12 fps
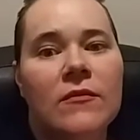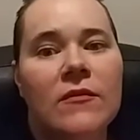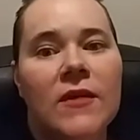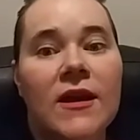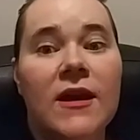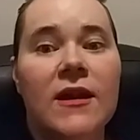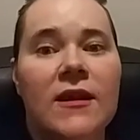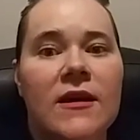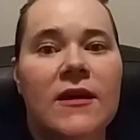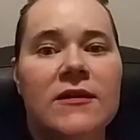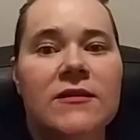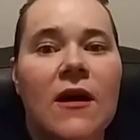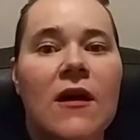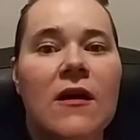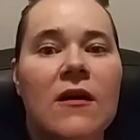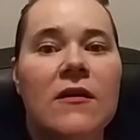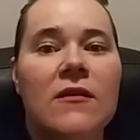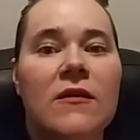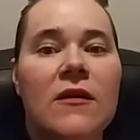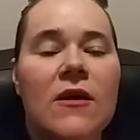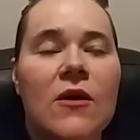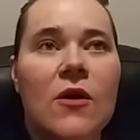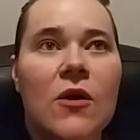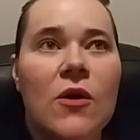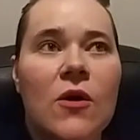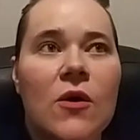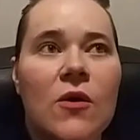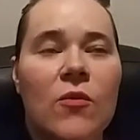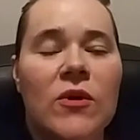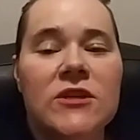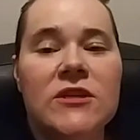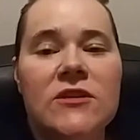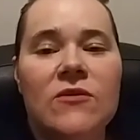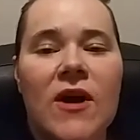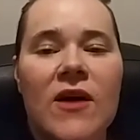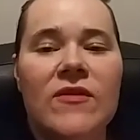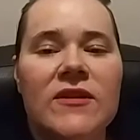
And I get it. It's hard once you have